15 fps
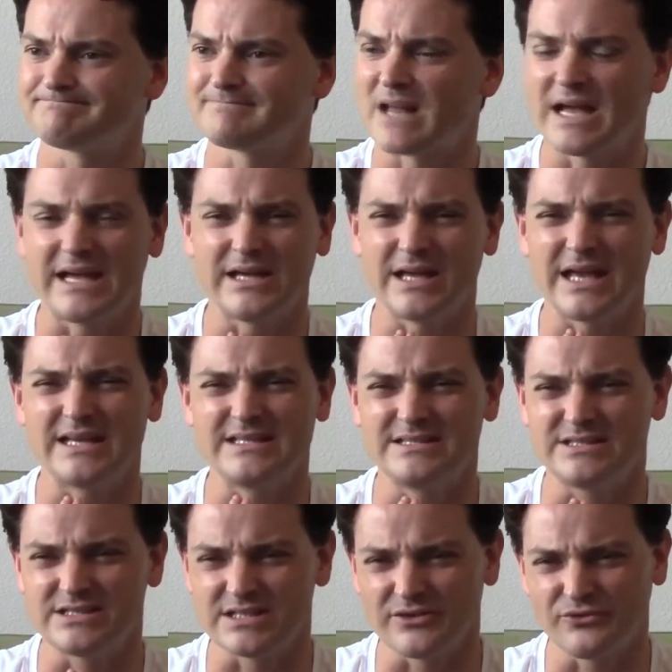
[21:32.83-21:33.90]
a
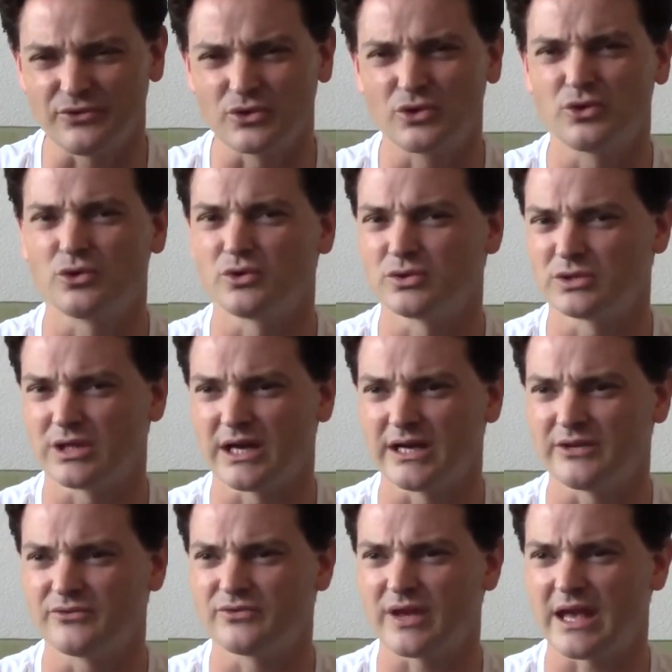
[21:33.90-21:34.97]
difficult
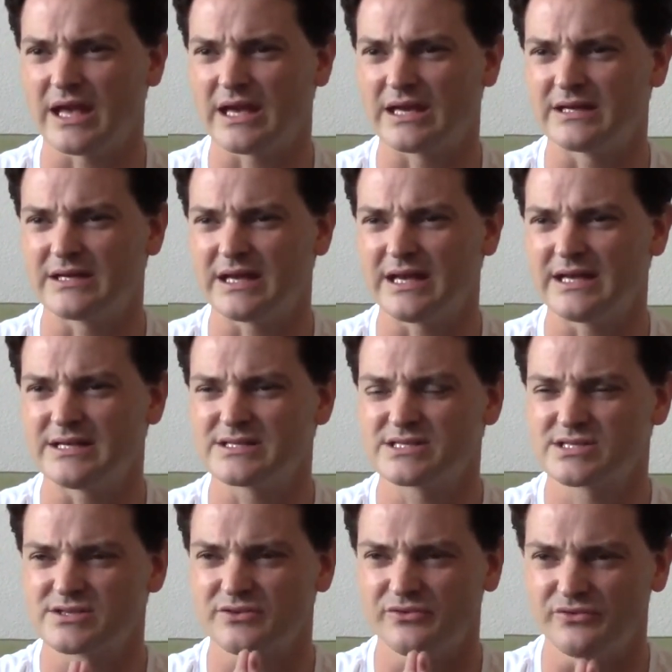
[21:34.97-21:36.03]
life and a
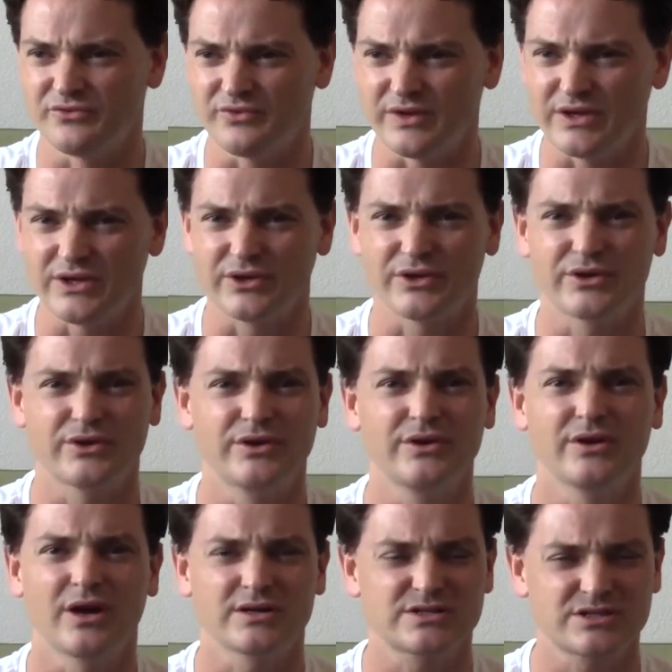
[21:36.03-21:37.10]
severely
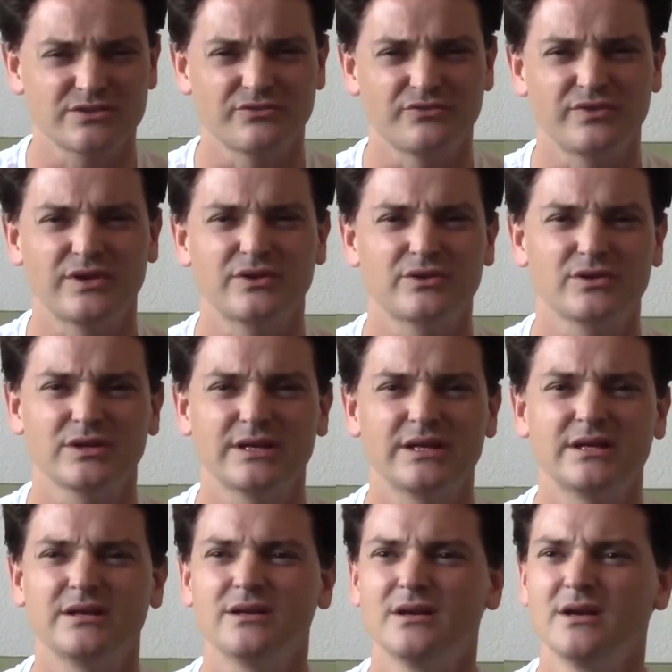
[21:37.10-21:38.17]

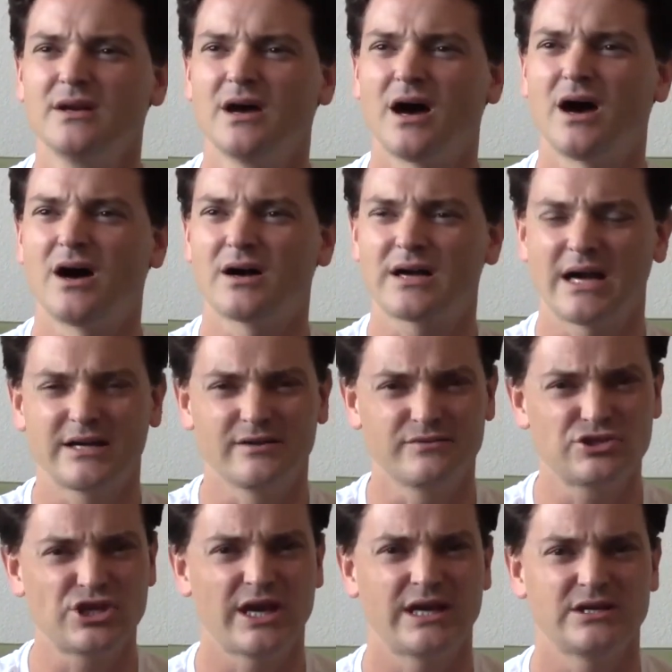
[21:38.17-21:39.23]
kind of
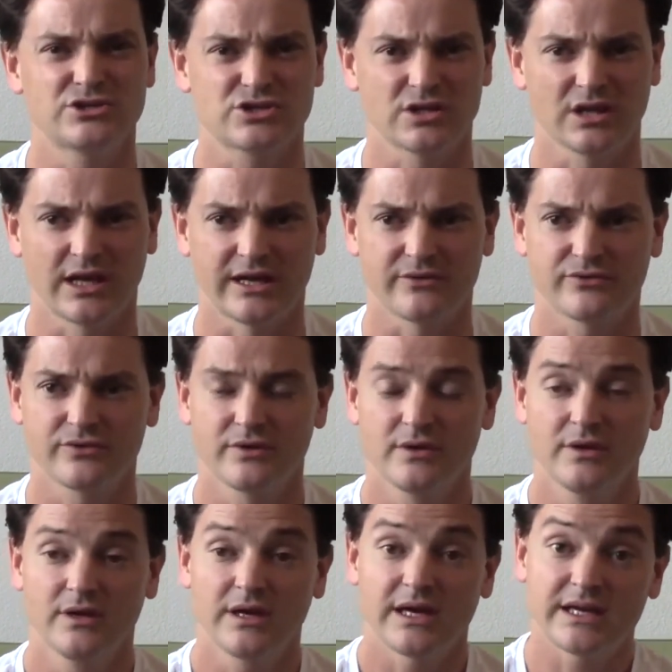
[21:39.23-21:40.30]
changed life.
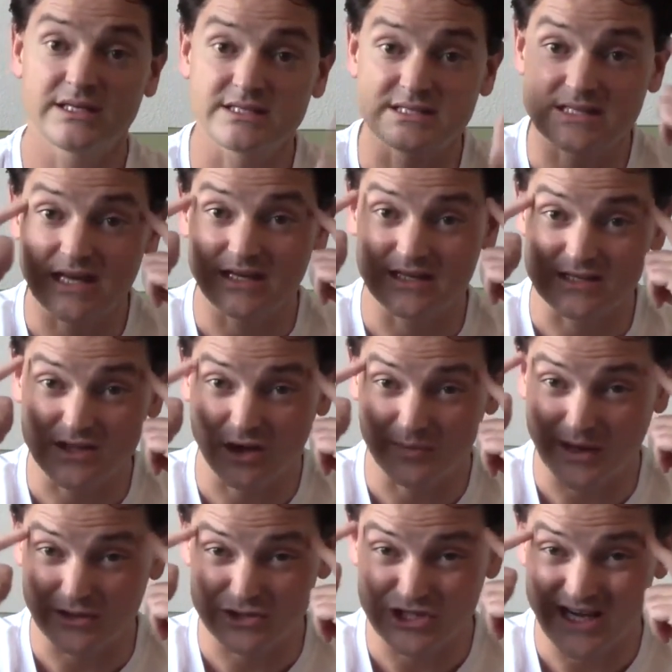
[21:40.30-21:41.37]
Instead, it's all
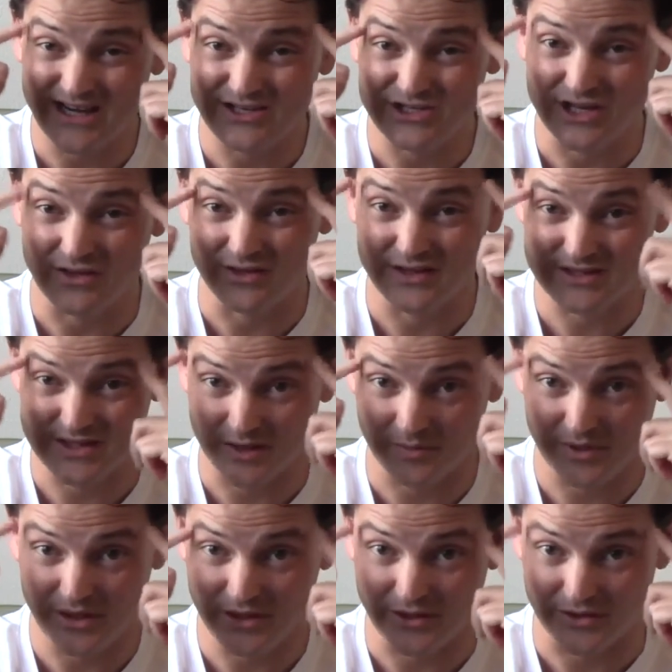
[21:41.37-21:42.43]
about changing this up
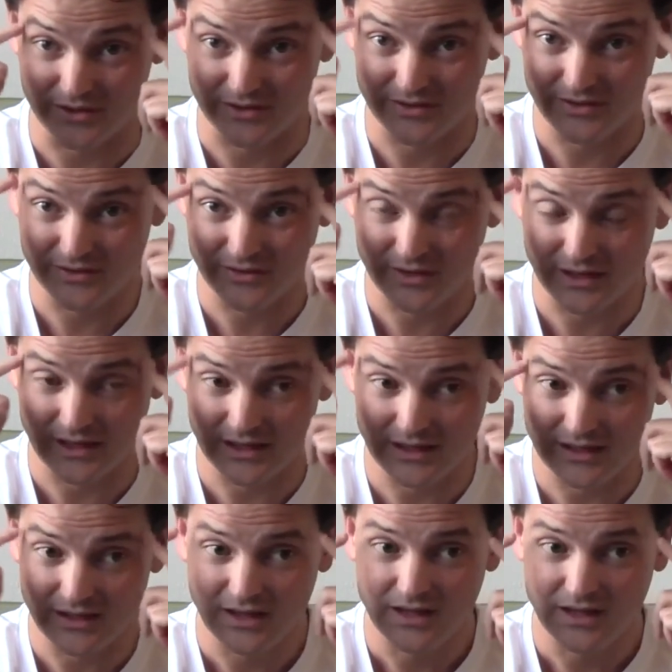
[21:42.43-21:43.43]
here, right?